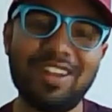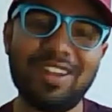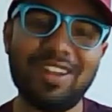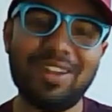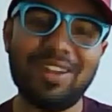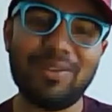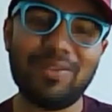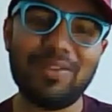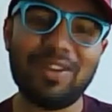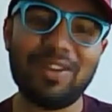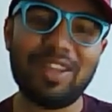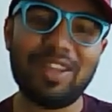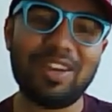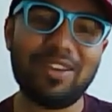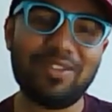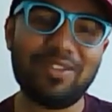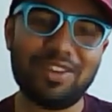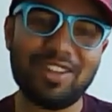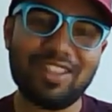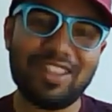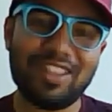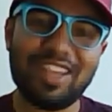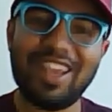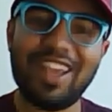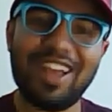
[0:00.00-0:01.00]
whenever
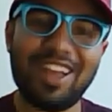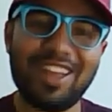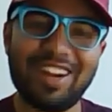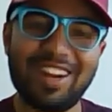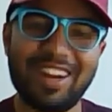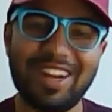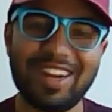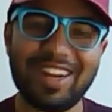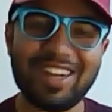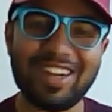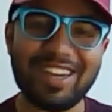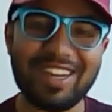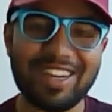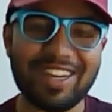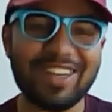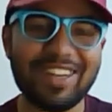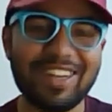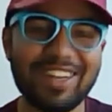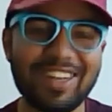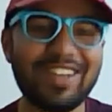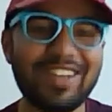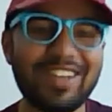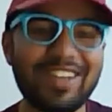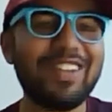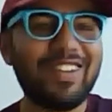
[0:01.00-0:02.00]
they are ready.
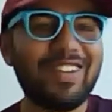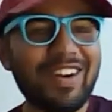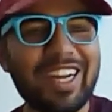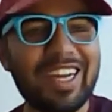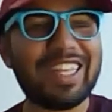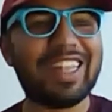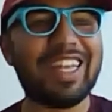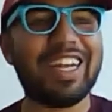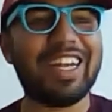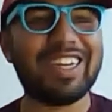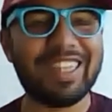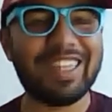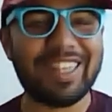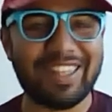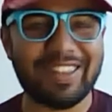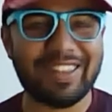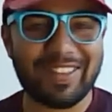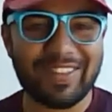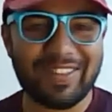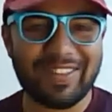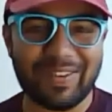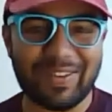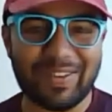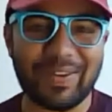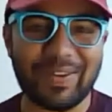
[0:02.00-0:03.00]
It's not like that.
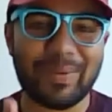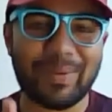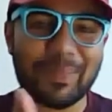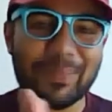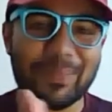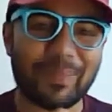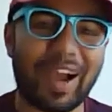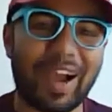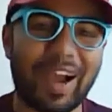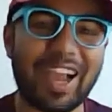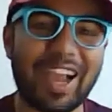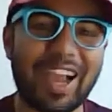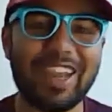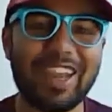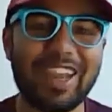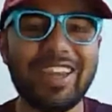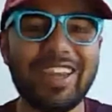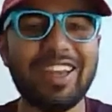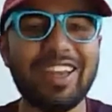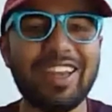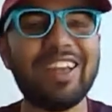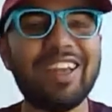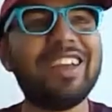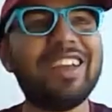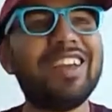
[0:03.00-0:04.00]
This is not
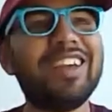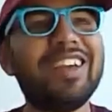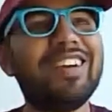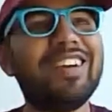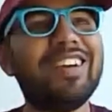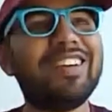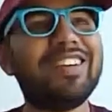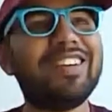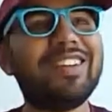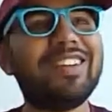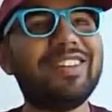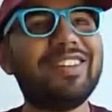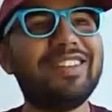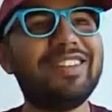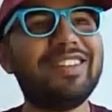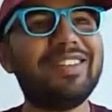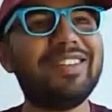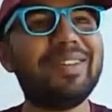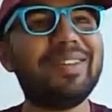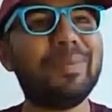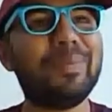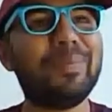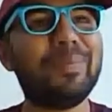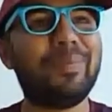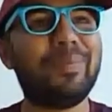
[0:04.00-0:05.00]
my
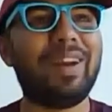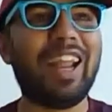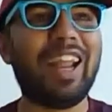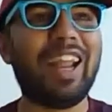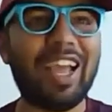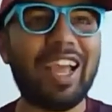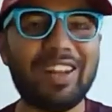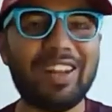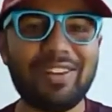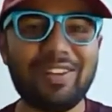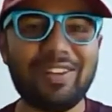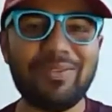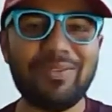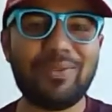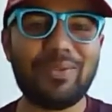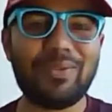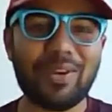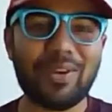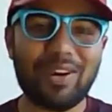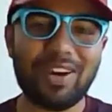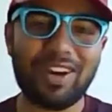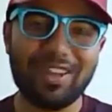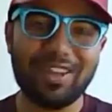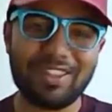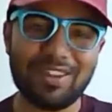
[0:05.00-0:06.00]
plan
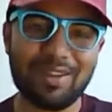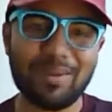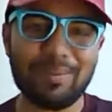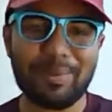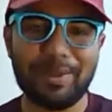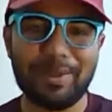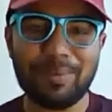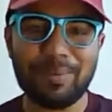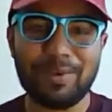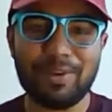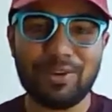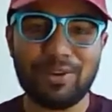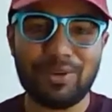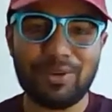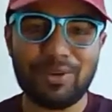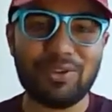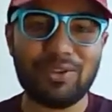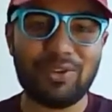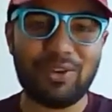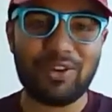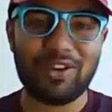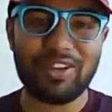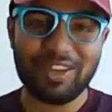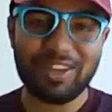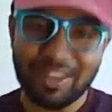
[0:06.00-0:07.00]
for other people to
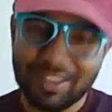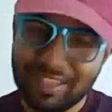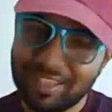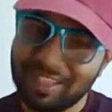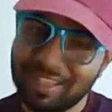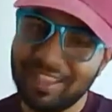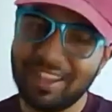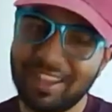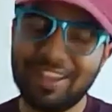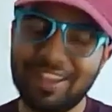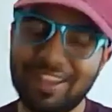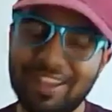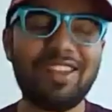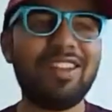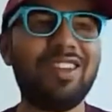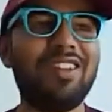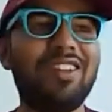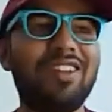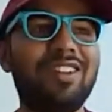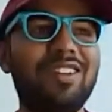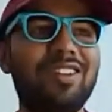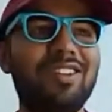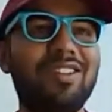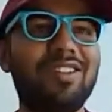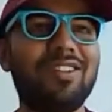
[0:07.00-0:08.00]
join in.
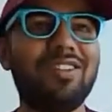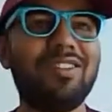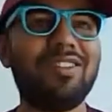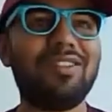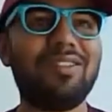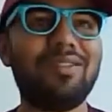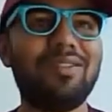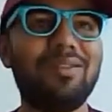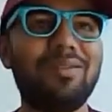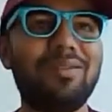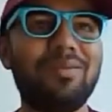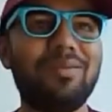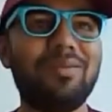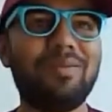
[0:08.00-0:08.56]
Uh,